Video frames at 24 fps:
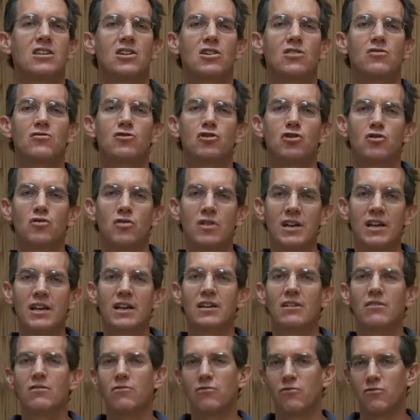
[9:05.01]
that you've
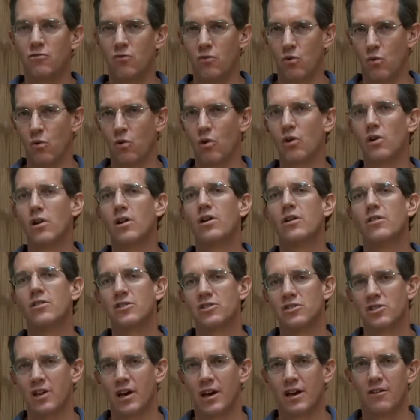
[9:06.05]
treated for the
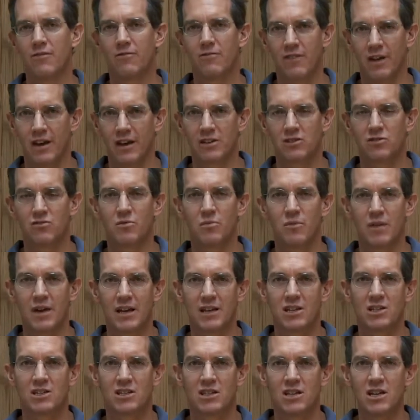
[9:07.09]
side effects from
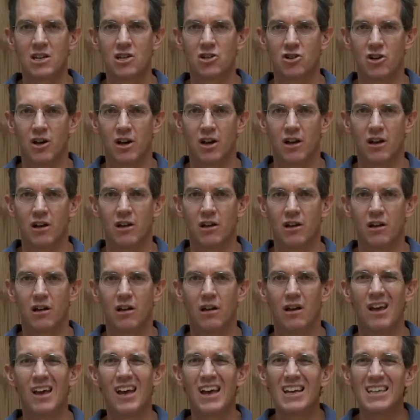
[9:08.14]
anesthesia?
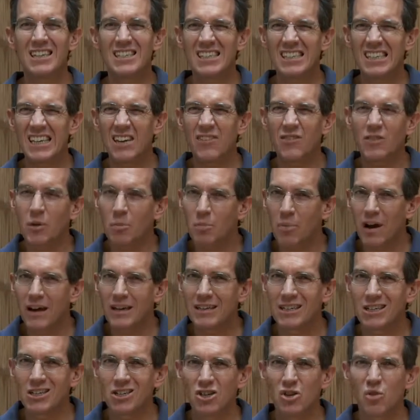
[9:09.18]
See if the
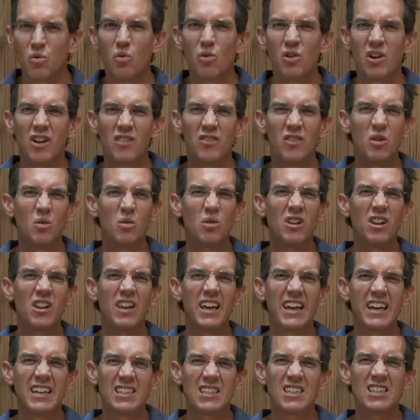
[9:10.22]
practitioner will give you a
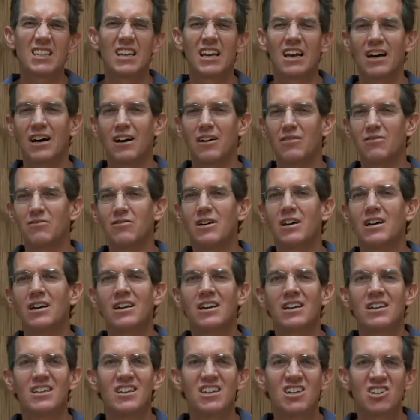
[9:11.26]
list of
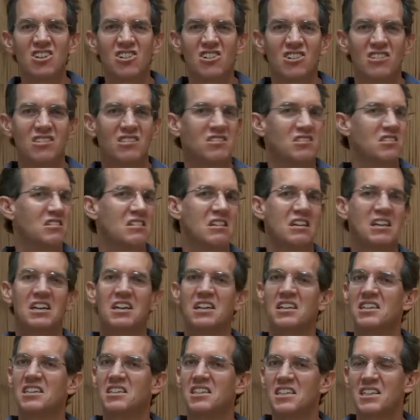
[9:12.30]
conditions:
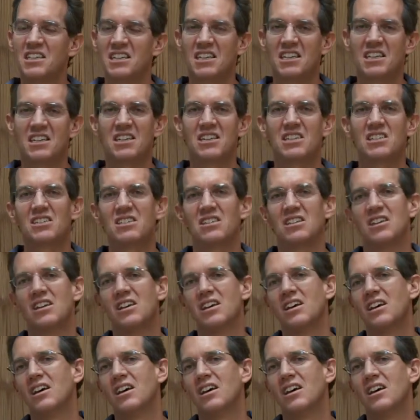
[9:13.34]
dizziness,